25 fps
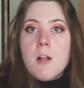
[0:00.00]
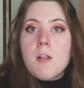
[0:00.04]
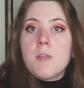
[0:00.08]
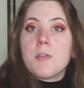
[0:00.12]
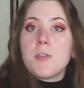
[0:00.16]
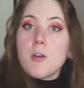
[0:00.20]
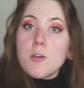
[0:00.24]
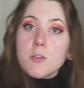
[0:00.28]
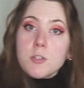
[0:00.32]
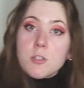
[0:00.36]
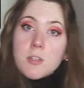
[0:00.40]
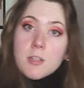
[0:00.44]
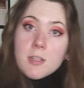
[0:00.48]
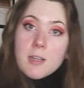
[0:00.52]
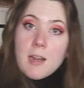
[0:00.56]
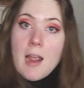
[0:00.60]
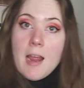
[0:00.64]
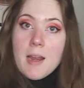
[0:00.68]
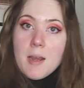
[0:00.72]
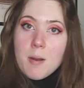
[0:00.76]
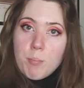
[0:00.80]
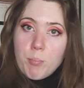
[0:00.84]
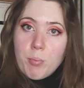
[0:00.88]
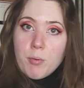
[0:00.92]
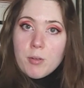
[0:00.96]
Those are the
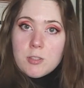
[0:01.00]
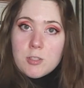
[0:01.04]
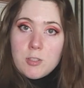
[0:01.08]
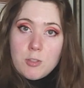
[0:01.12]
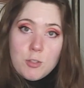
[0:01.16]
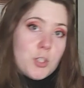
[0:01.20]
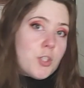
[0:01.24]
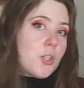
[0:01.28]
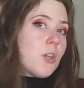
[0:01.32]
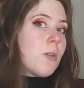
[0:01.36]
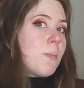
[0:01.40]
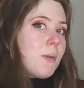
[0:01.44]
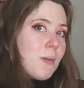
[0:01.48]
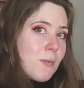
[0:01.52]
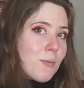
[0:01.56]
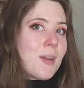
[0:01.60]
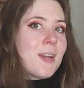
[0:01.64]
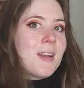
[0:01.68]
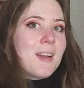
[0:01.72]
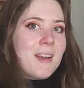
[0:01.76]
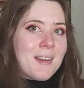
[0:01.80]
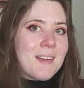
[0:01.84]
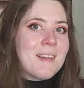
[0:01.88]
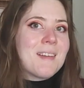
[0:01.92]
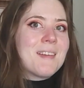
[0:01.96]
kind of books you should be
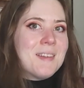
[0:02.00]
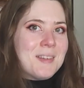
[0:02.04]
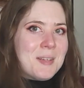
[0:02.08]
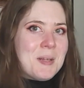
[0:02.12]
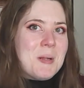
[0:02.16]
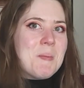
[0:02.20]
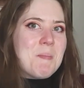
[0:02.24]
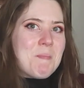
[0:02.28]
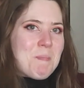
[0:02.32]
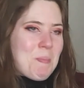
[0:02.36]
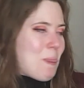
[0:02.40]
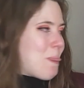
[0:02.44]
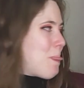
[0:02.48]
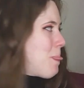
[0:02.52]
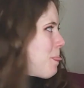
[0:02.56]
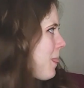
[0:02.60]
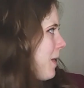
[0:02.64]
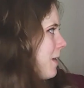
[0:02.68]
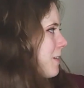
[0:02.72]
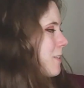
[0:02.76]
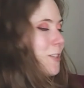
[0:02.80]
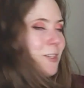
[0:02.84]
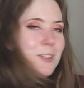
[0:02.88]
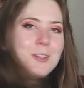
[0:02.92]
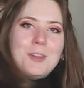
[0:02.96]
reading
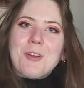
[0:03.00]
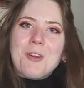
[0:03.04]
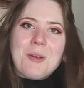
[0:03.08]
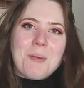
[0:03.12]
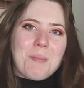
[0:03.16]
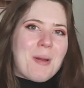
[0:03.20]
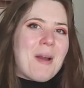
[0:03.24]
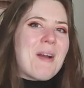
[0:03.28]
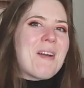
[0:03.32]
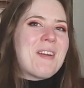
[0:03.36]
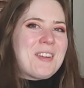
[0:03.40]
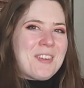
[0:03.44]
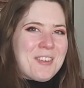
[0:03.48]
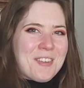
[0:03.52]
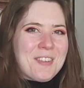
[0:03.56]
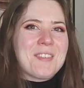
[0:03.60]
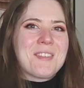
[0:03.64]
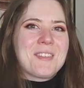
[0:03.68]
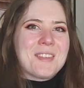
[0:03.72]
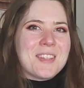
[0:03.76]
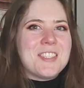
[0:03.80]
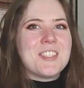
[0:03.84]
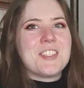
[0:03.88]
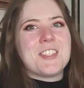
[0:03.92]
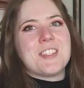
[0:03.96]
to learn about your
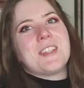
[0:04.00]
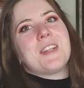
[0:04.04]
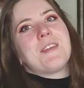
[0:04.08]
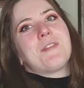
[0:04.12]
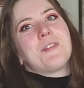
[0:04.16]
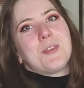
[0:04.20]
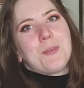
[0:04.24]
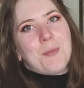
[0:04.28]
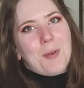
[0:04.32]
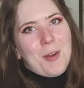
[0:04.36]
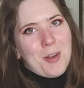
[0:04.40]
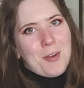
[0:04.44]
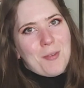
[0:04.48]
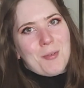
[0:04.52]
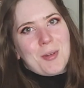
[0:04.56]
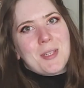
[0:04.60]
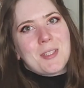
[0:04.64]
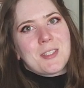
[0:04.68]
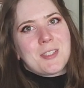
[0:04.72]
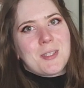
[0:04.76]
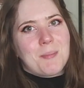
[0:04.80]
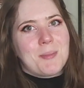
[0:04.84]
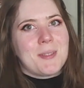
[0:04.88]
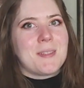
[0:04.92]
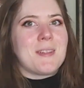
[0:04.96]
religion if you want to read
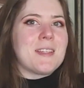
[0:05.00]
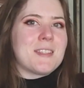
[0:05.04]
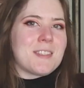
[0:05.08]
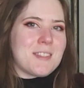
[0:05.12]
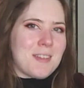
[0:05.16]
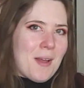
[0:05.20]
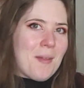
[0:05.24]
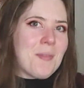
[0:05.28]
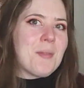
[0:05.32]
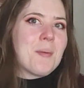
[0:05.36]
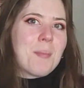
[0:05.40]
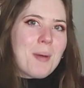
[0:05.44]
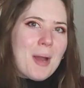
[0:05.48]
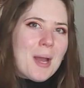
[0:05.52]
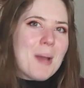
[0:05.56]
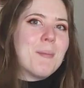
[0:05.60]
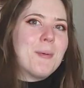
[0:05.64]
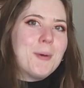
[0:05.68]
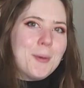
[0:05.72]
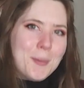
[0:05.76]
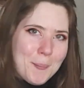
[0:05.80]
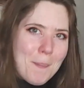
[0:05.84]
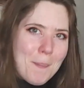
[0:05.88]
something that's not the Bible.